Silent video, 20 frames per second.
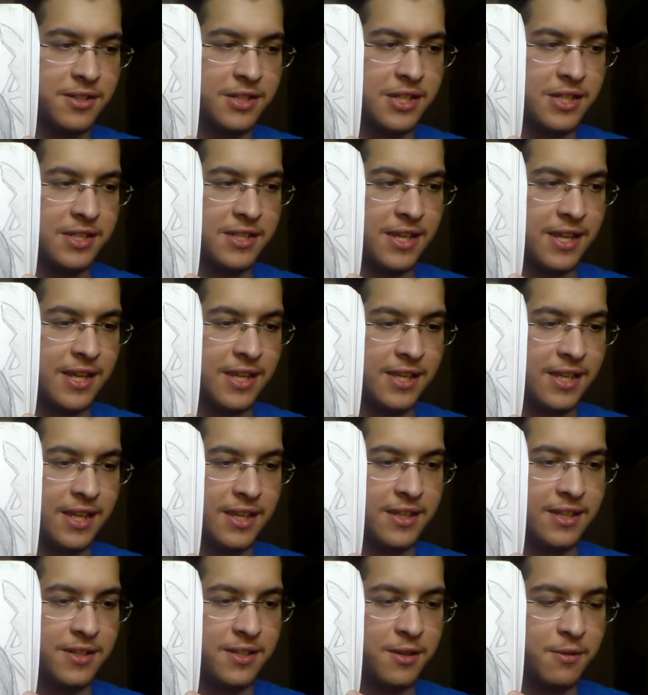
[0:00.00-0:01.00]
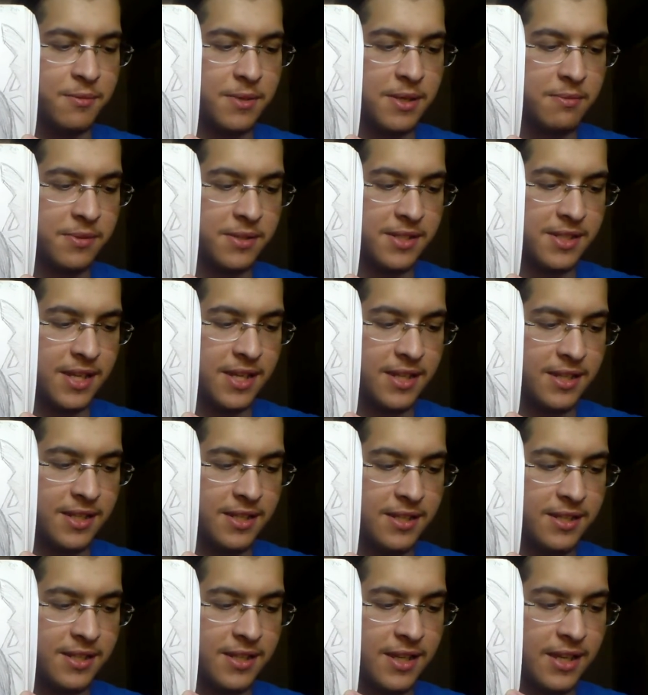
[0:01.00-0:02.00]
she's like, I know people say
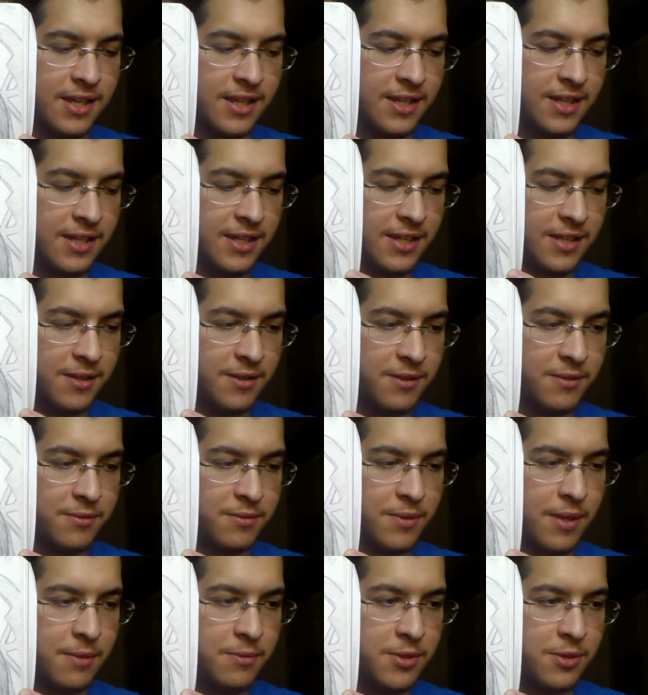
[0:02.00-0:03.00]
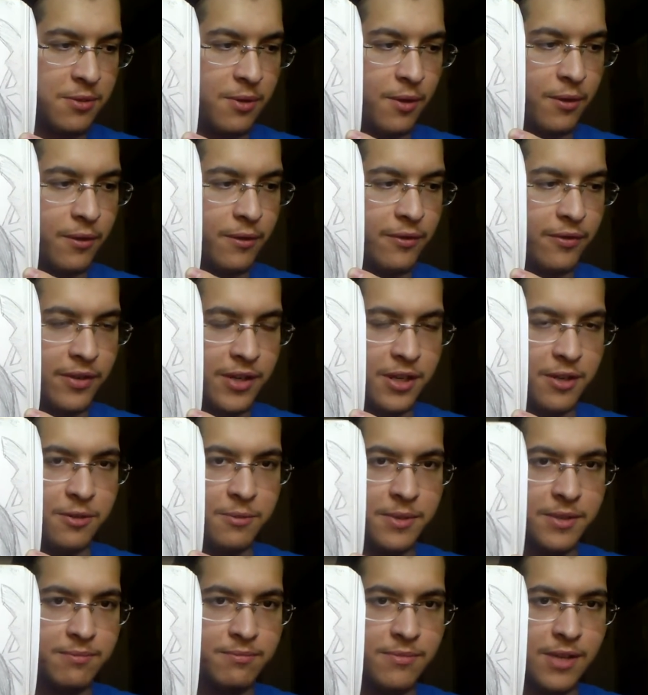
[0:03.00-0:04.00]
that, you know, I'm too old for you,
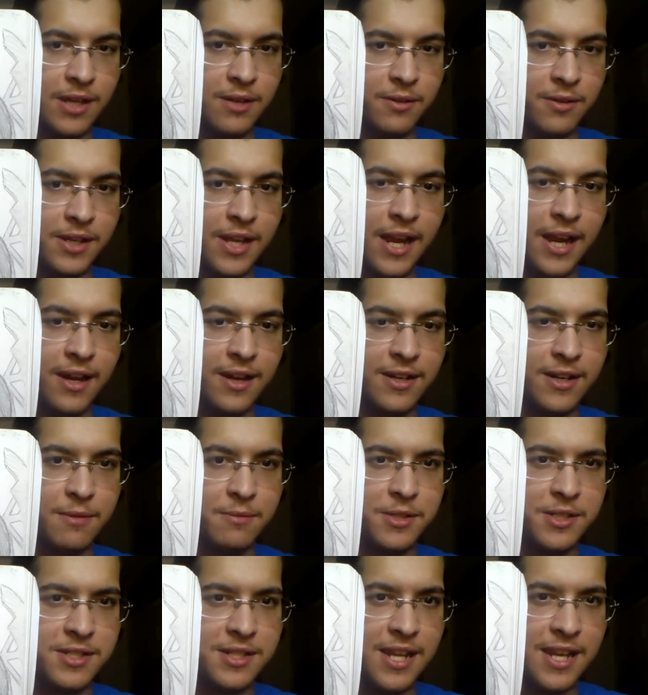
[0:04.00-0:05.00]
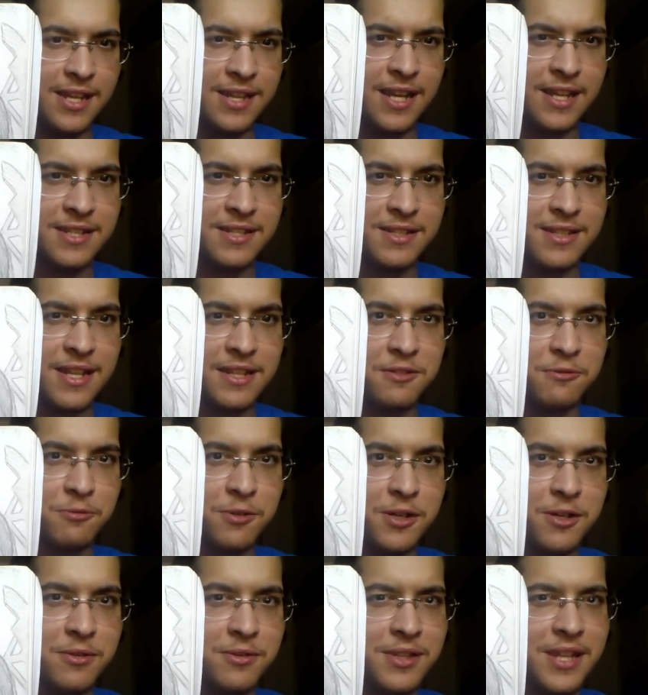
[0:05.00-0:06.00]
but I don't care. And I'm just like, that's
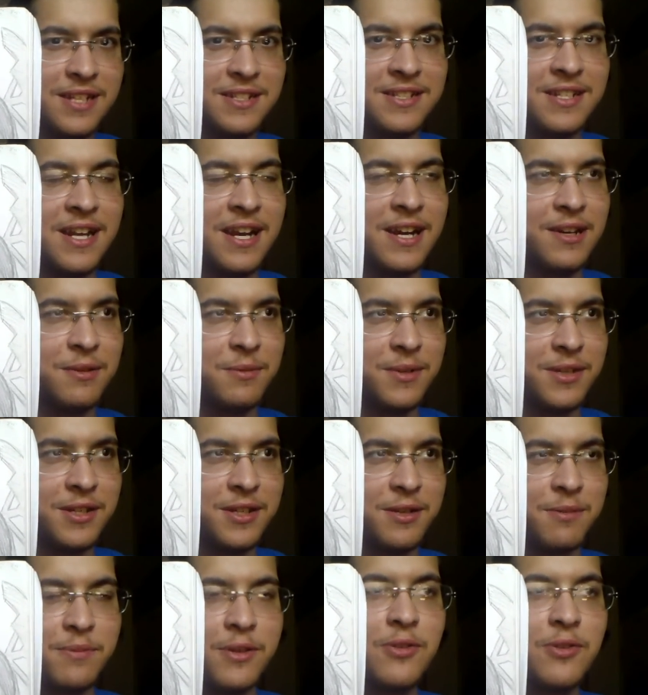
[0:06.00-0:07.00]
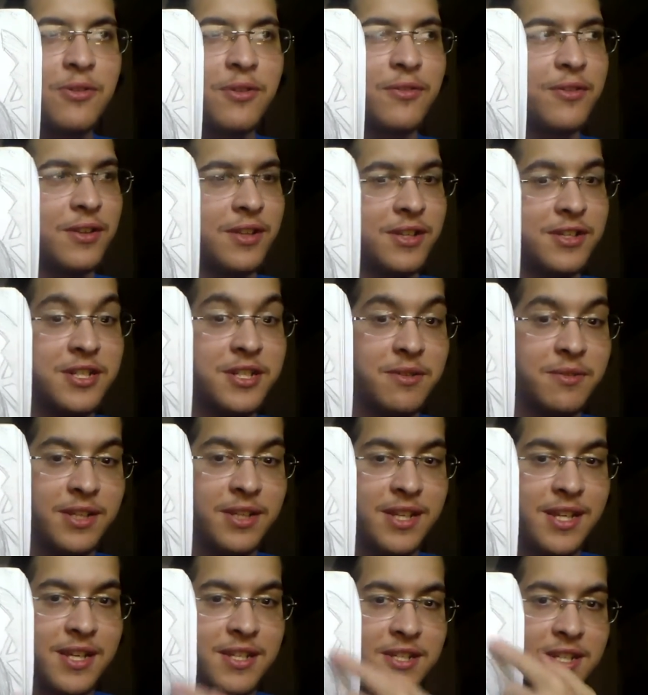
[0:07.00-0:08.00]
rude, that's terrible, you're beautiful. And she
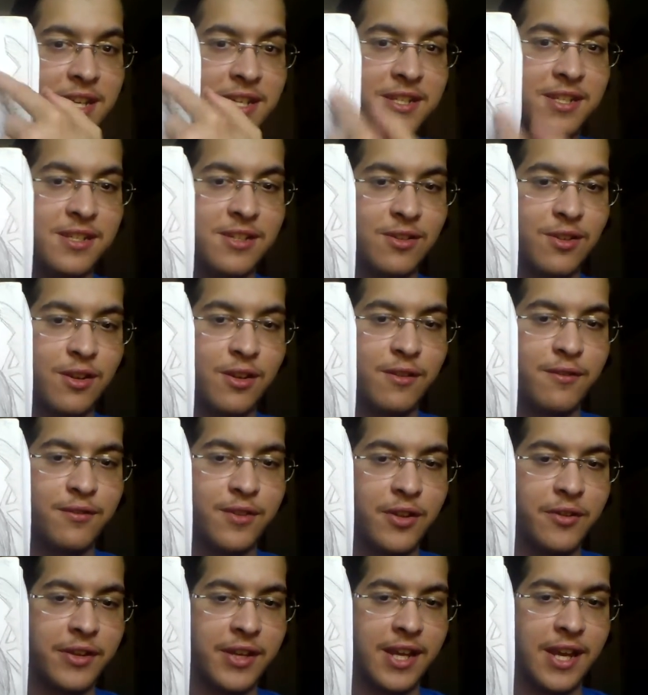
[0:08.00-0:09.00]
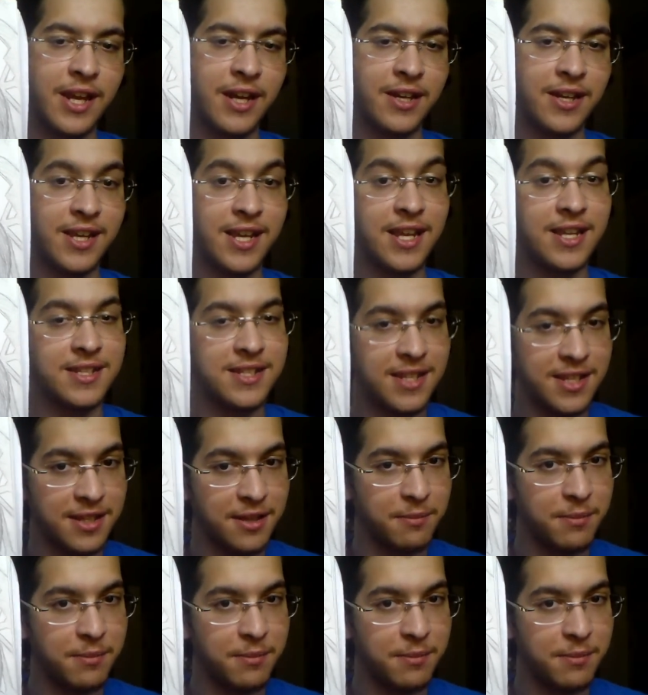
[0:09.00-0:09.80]
really is. She has this long flowing hair. You can't see it in the